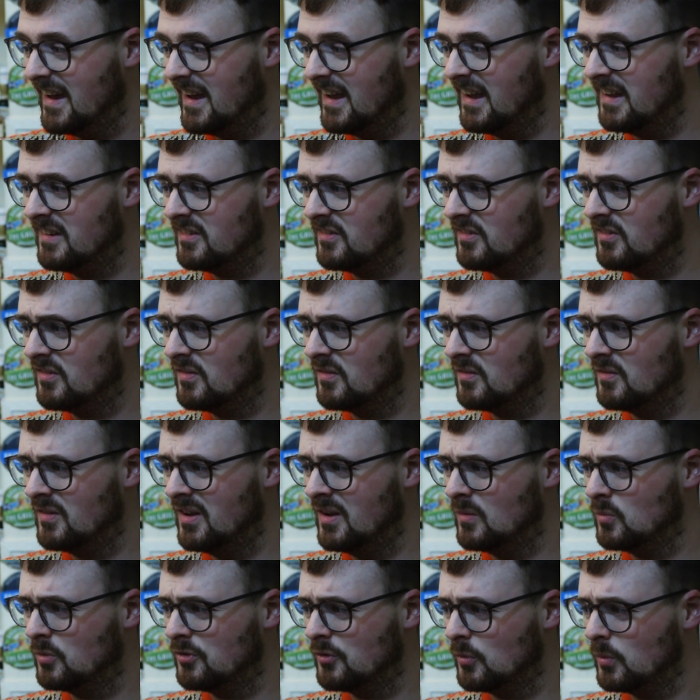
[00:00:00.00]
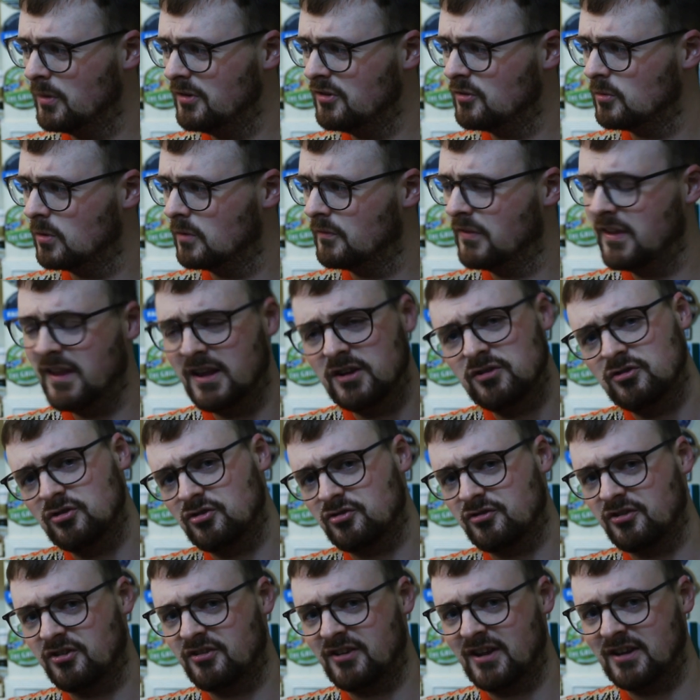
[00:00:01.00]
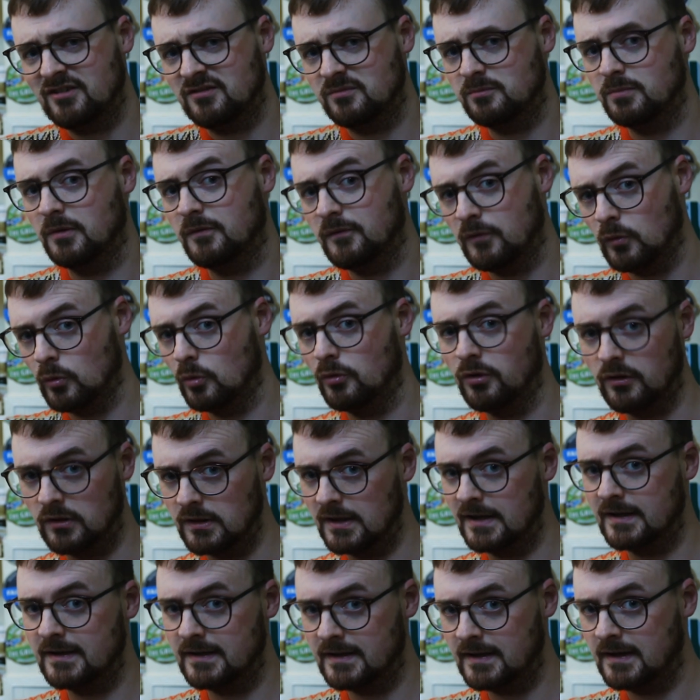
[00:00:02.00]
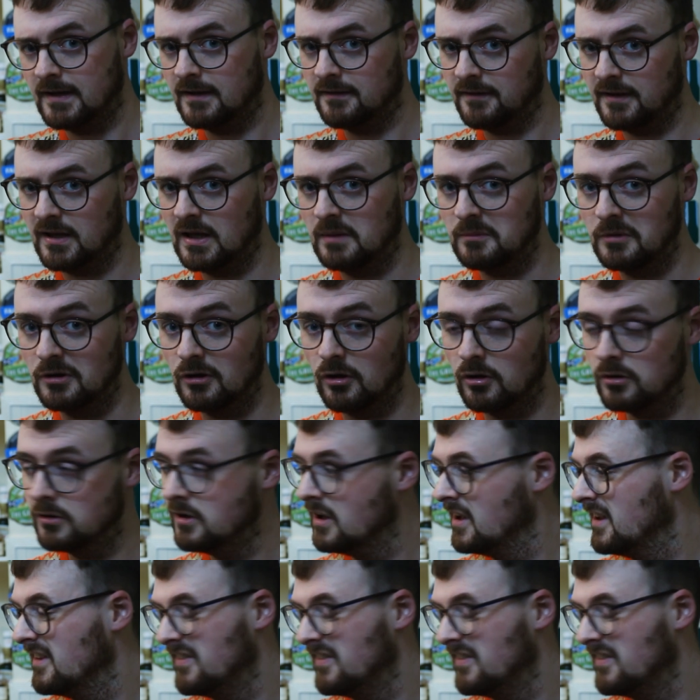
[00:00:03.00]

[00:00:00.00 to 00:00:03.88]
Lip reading: It was always sort of the industry standard before the Glencairn came along.